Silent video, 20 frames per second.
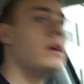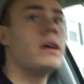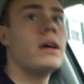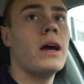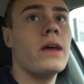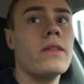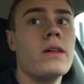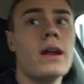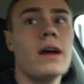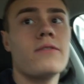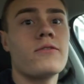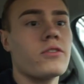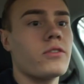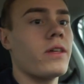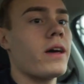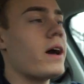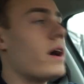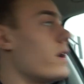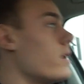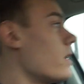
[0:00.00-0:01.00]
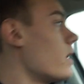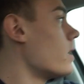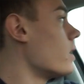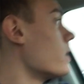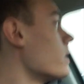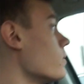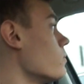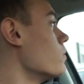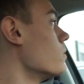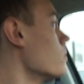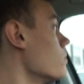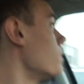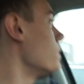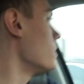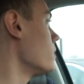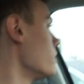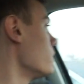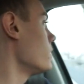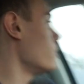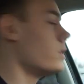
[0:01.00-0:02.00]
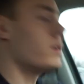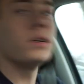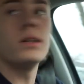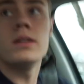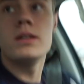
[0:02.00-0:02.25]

and then after that, I will be